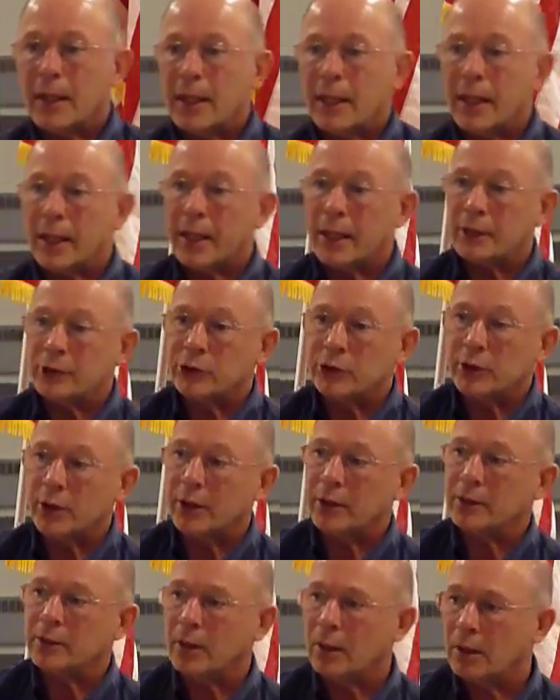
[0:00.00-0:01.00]
And she
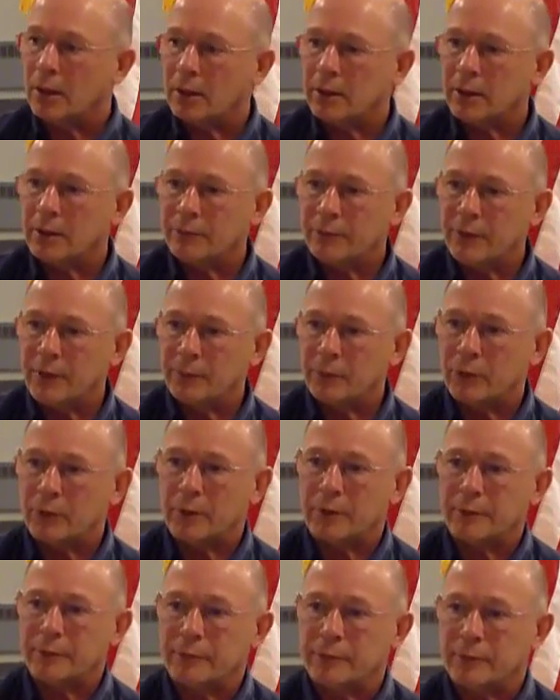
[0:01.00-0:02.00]
got a dog in
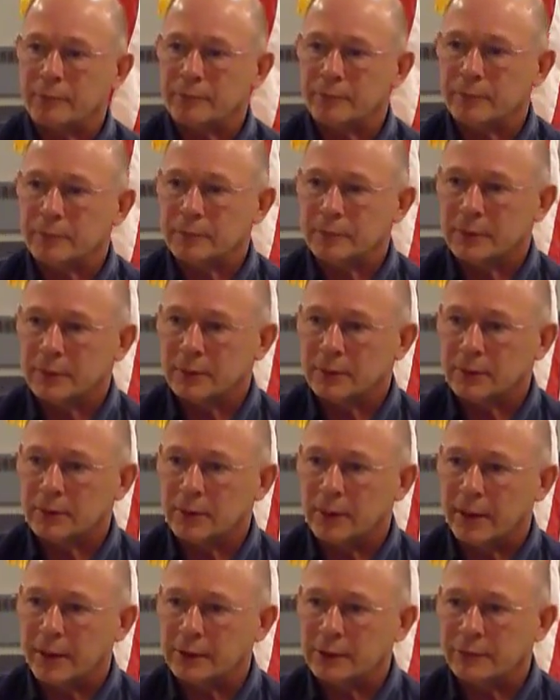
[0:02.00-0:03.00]
February from
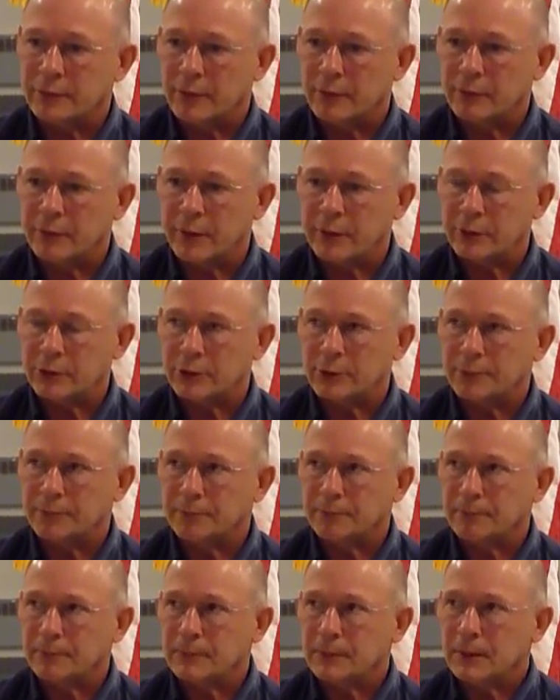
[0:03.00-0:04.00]
Lions Foundation.
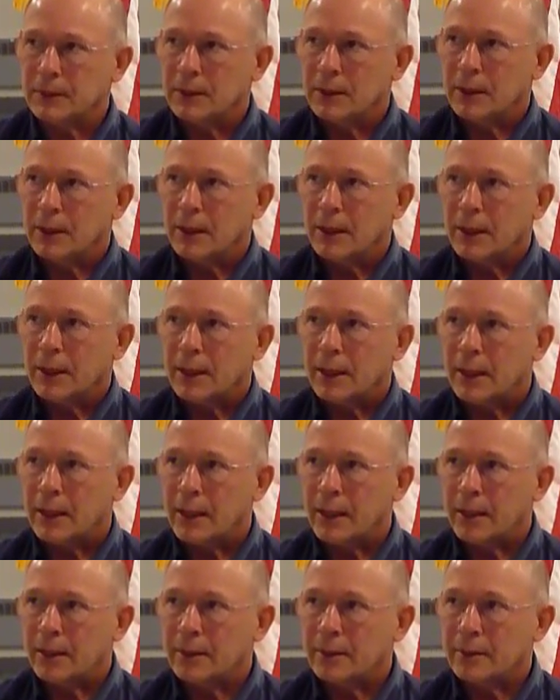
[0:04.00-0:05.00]

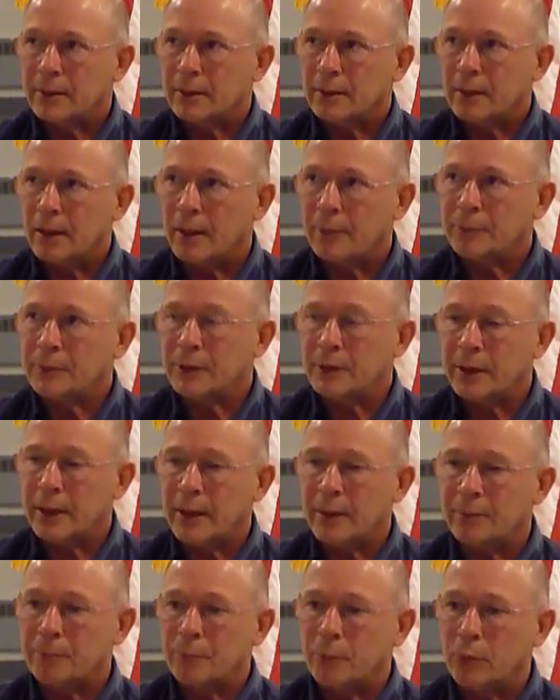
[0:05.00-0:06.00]
And up to
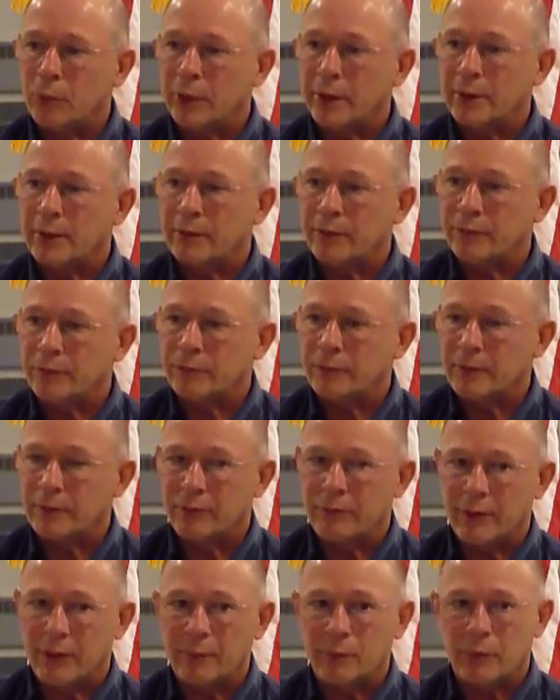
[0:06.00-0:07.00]
that point in
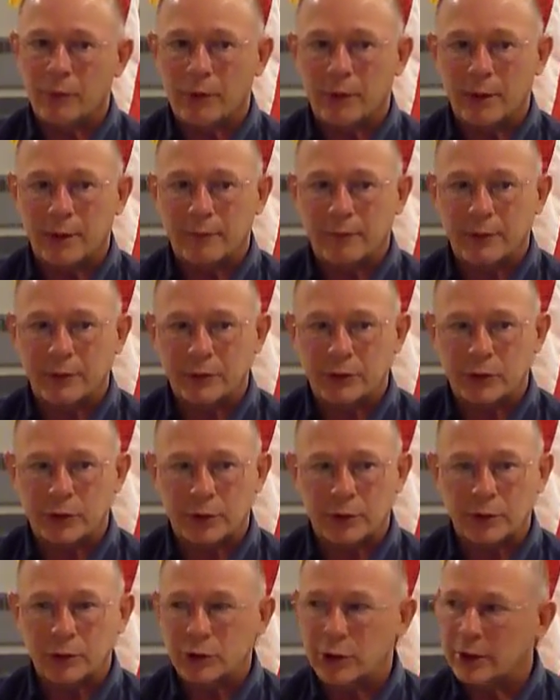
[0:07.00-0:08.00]
February of this
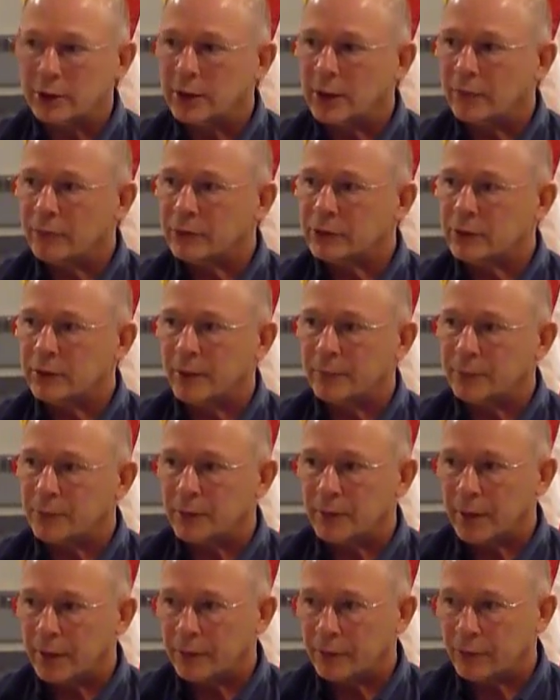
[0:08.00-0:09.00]
year, she had never slept
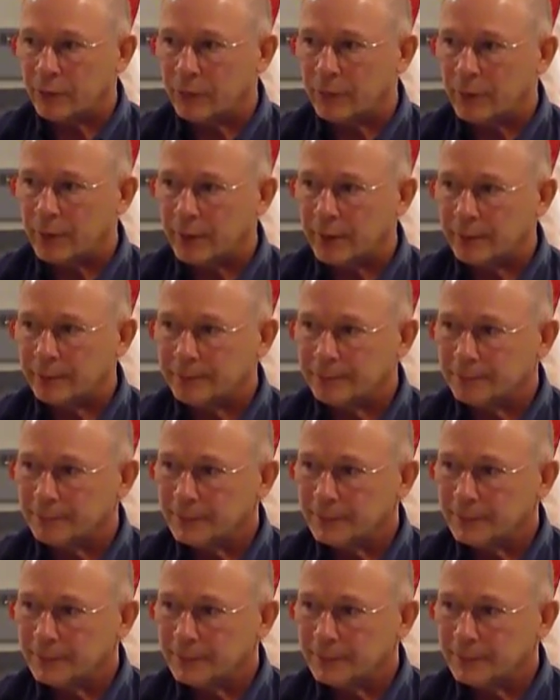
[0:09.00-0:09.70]
a night through the night.